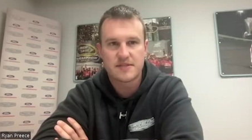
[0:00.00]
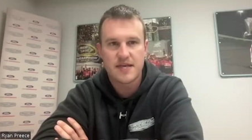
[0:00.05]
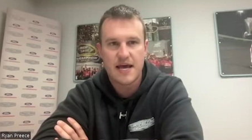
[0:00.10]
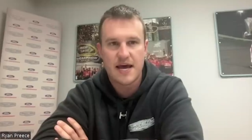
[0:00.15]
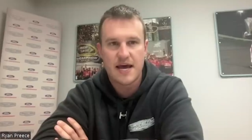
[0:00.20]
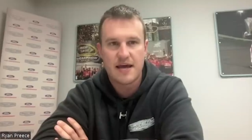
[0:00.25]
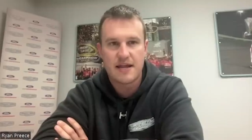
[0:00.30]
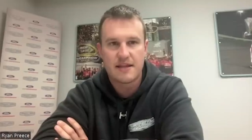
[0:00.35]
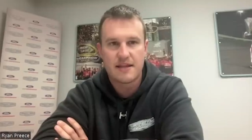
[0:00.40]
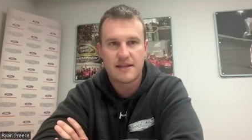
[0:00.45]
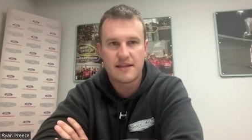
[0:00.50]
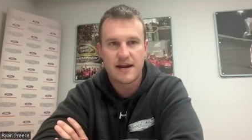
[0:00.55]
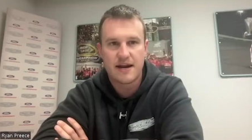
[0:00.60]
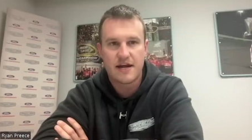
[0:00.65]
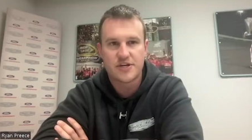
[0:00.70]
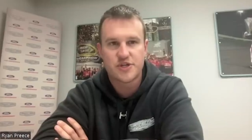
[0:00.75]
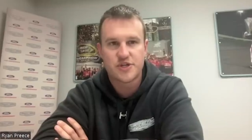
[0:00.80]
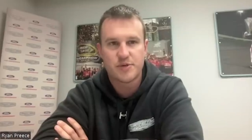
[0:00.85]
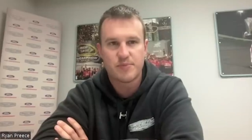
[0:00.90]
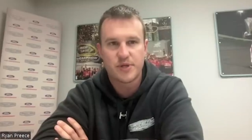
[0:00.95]
that that i
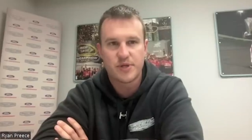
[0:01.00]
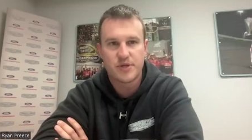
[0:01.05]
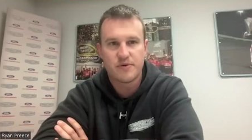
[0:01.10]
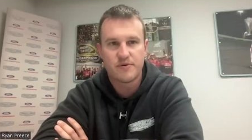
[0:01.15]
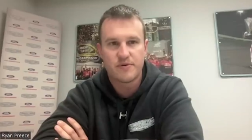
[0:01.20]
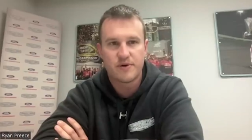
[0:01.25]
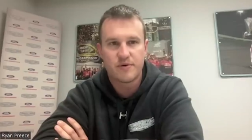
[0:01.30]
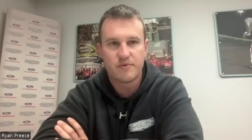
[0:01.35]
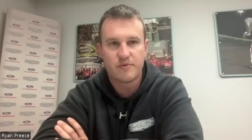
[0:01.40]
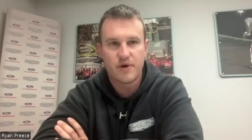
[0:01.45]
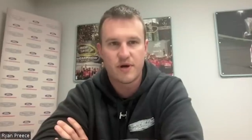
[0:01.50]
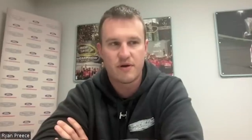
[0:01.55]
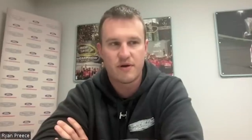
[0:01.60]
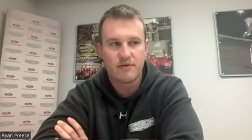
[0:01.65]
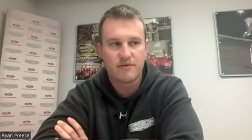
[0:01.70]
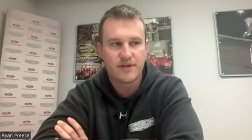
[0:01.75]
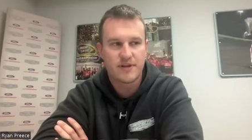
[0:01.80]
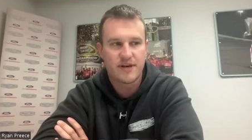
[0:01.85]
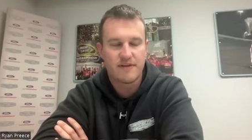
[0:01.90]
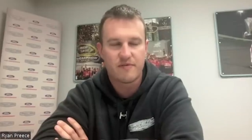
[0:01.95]
should be doing well
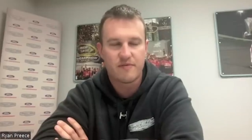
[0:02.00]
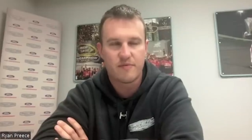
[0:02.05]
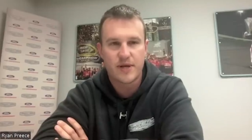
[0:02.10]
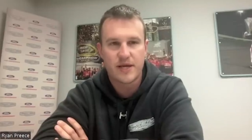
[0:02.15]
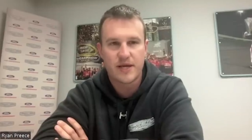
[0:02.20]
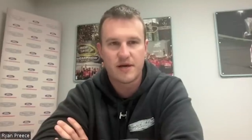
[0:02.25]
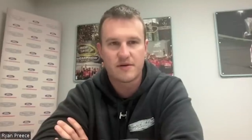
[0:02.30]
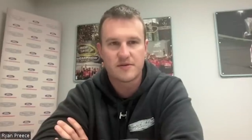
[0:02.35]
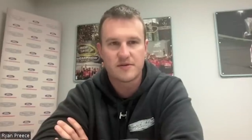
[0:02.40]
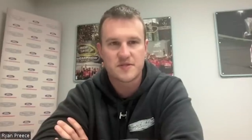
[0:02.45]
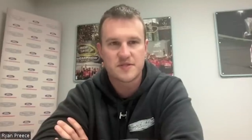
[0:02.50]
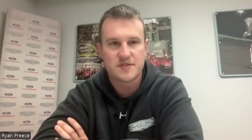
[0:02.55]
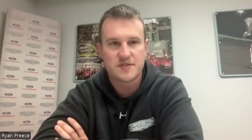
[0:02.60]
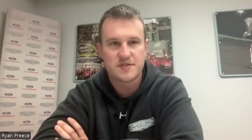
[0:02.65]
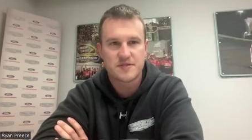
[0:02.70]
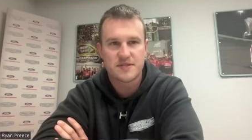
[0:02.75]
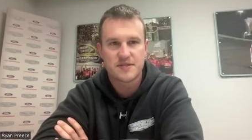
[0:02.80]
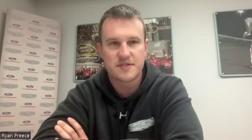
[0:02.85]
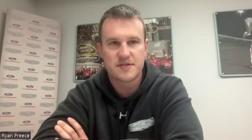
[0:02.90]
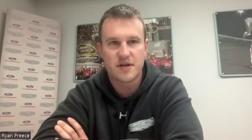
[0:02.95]
then everybody else
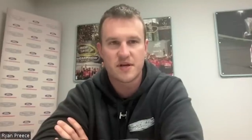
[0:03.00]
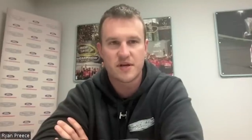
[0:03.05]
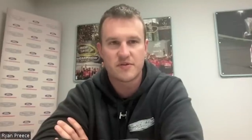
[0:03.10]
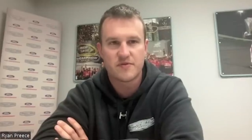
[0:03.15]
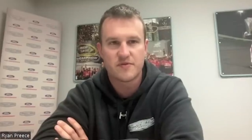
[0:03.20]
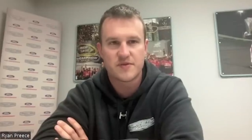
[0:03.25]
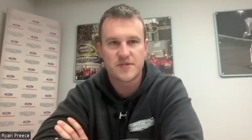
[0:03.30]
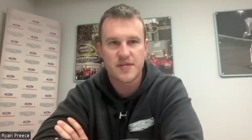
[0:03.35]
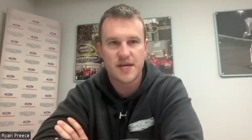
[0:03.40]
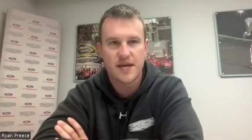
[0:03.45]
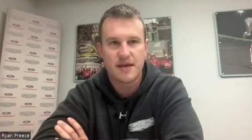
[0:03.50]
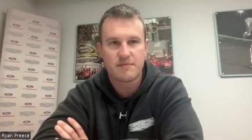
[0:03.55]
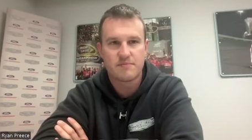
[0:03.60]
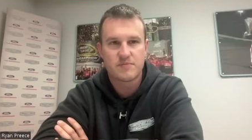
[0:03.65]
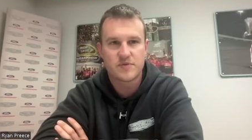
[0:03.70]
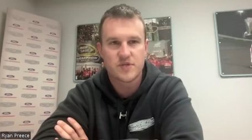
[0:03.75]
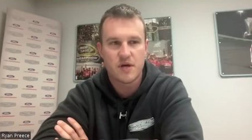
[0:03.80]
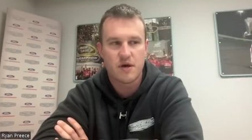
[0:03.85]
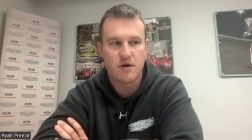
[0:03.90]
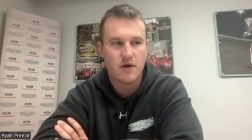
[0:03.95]
is is going to do the same
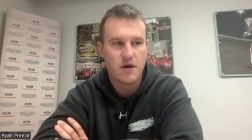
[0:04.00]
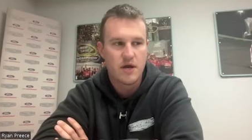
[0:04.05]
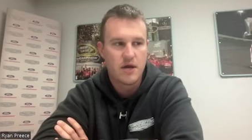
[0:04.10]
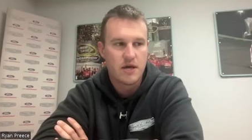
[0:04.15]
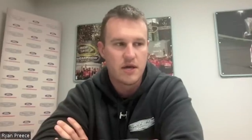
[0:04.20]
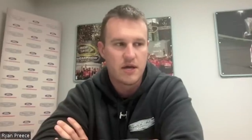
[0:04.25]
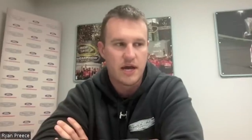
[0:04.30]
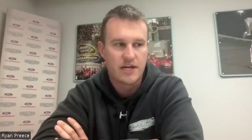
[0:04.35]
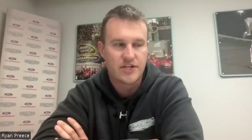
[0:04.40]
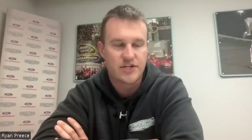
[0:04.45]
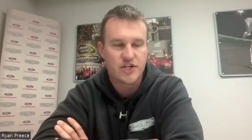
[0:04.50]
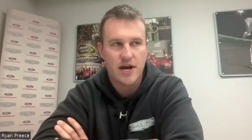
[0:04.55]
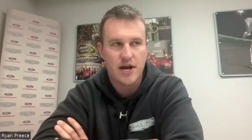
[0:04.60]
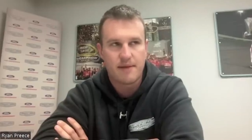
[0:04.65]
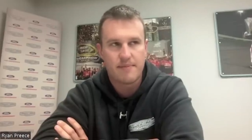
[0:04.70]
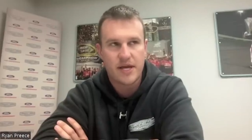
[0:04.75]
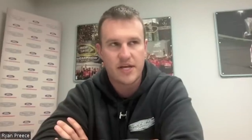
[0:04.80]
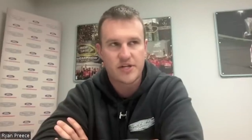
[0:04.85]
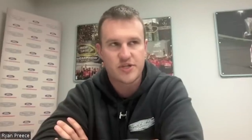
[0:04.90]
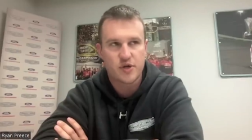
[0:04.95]
so i try to
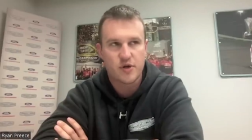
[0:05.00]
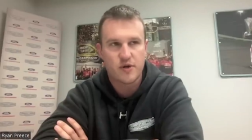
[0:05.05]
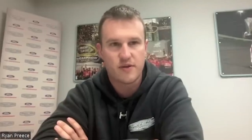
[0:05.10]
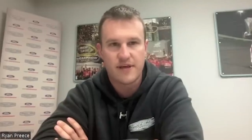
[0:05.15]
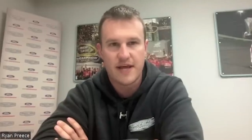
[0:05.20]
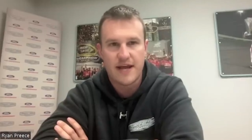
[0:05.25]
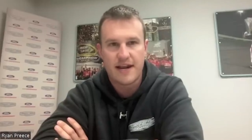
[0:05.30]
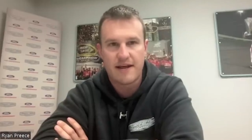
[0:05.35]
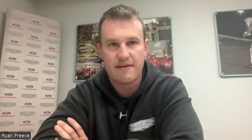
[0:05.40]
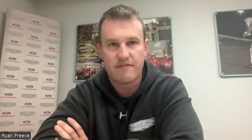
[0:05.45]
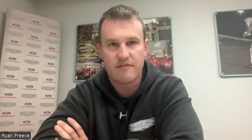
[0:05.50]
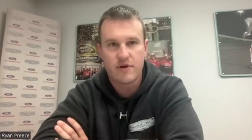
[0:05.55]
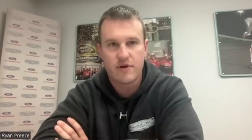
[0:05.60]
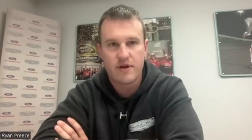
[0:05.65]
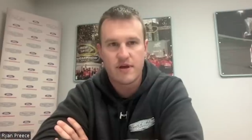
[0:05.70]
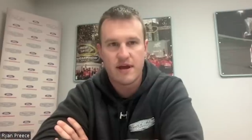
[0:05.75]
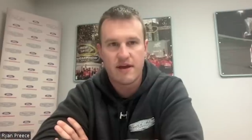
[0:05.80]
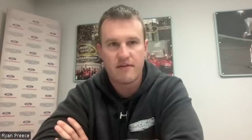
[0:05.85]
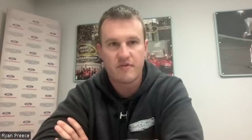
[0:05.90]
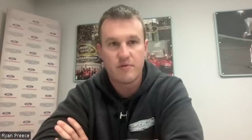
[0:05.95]
make sure that
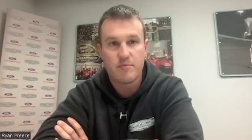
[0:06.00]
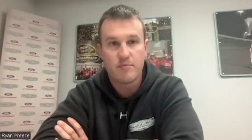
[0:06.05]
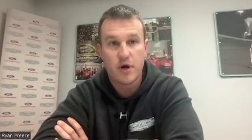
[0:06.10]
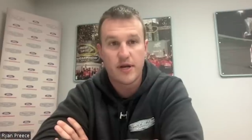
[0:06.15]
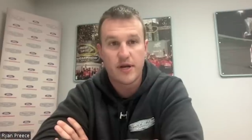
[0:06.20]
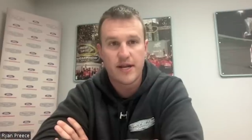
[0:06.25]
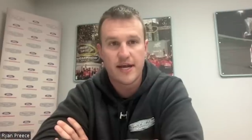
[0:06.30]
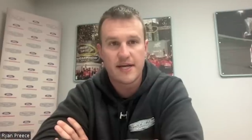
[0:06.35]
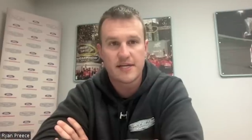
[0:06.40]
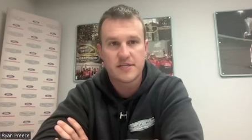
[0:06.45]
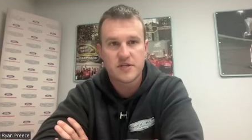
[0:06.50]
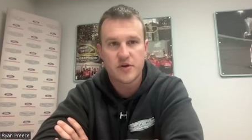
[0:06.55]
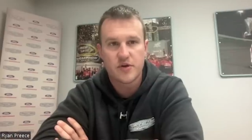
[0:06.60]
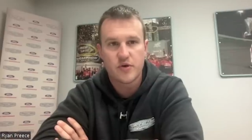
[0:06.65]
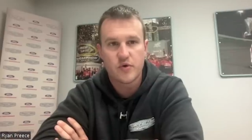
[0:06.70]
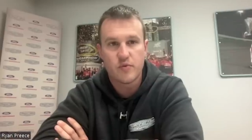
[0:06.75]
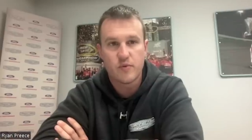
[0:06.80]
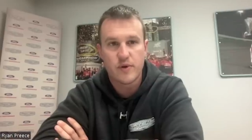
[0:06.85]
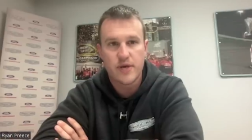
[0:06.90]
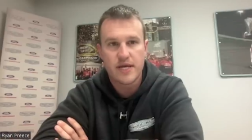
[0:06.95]
every every monday is a
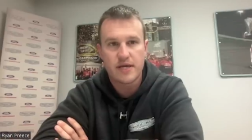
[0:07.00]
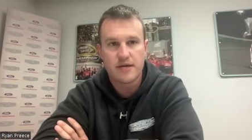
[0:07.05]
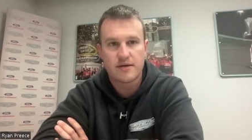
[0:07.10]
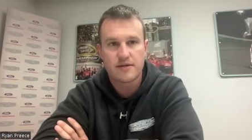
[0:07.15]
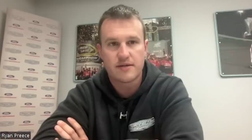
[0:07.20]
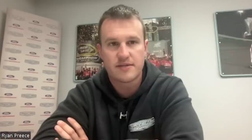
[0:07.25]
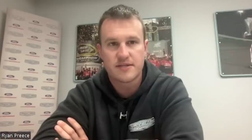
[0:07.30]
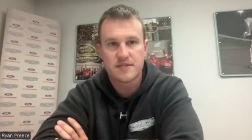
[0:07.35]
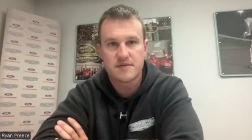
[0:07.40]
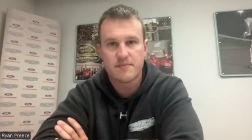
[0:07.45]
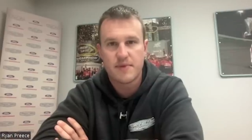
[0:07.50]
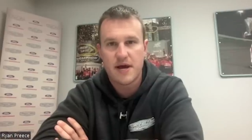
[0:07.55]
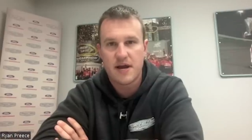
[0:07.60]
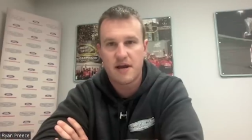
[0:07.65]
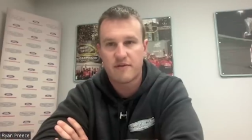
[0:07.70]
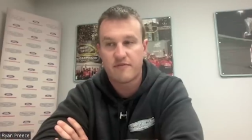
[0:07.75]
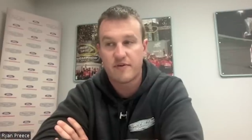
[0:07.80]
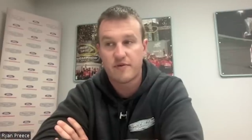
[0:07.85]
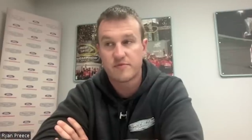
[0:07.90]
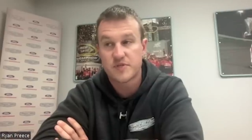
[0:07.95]
new week doesn't matter
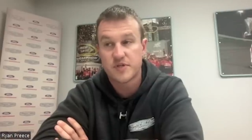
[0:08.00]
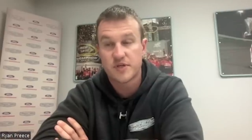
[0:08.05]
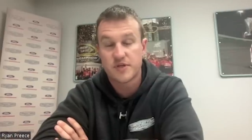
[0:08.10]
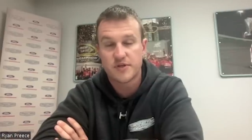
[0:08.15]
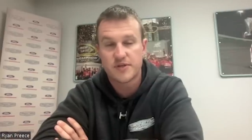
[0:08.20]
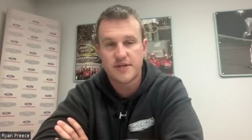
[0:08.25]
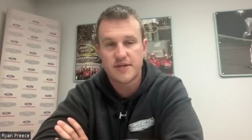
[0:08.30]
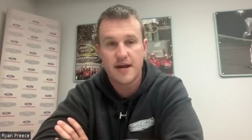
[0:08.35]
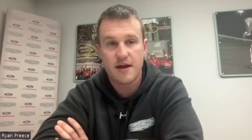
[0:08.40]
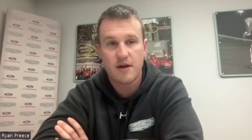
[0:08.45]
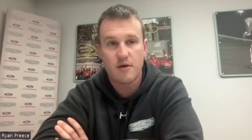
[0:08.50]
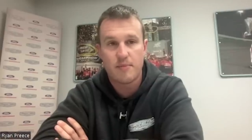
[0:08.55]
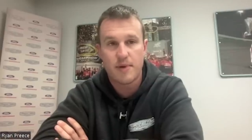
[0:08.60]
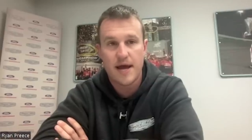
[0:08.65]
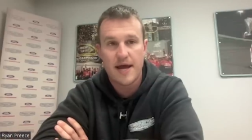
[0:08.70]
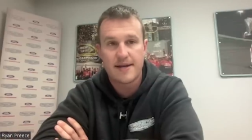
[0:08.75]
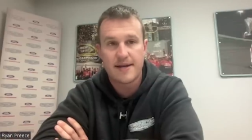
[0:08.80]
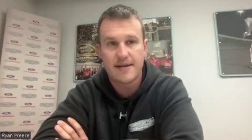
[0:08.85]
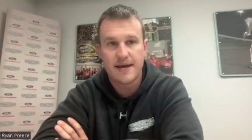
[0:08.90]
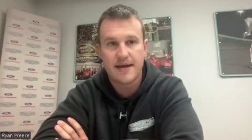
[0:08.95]
if it was a good day or a
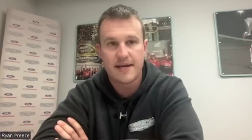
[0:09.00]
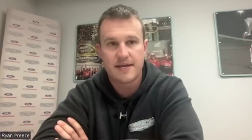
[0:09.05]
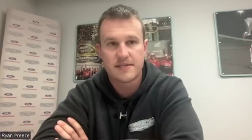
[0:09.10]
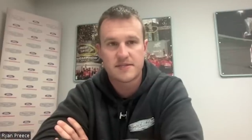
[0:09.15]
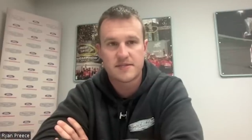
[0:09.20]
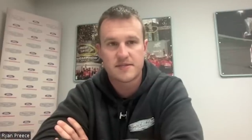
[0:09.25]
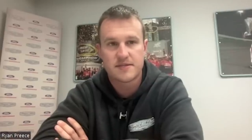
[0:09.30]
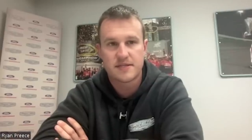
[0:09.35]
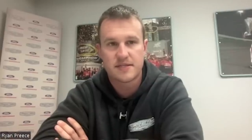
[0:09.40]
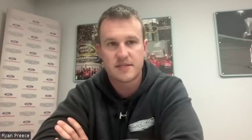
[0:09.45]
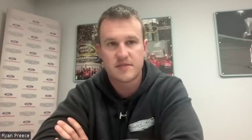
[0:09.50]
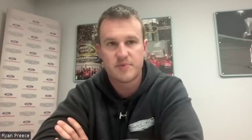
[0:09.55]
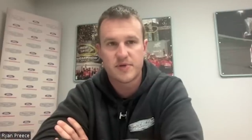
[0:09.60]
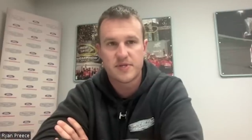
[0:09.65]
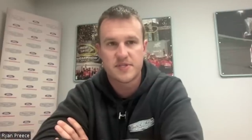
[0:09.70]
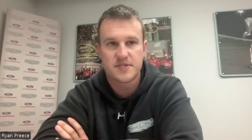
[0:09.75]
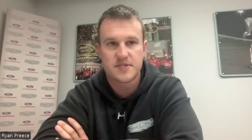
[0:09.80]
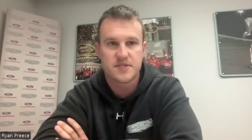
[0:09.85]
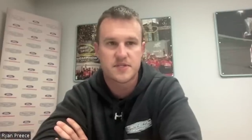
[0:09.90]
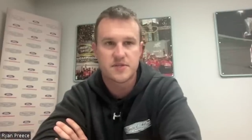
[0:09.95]
bad day it's it's
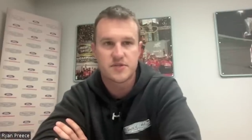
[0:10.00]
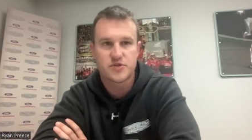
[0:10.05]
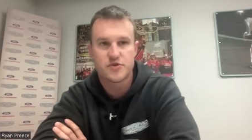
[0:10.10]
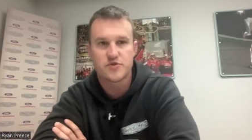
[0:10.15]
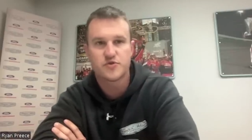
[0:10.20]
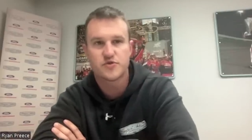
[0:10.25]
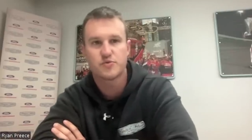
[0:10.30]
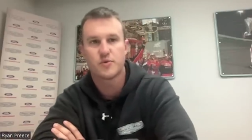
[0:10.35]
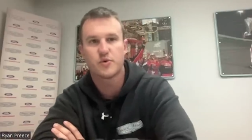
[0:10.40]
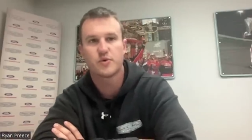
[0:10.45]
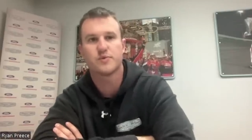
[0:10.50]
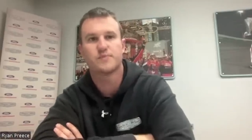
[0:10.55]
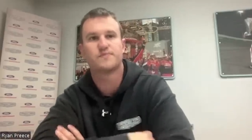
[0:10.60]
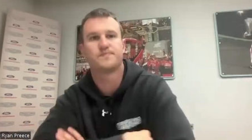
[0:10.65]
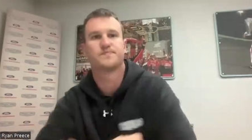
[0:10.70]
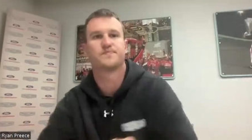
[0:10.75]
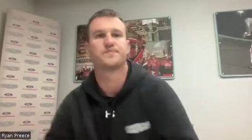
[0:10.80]
business as usual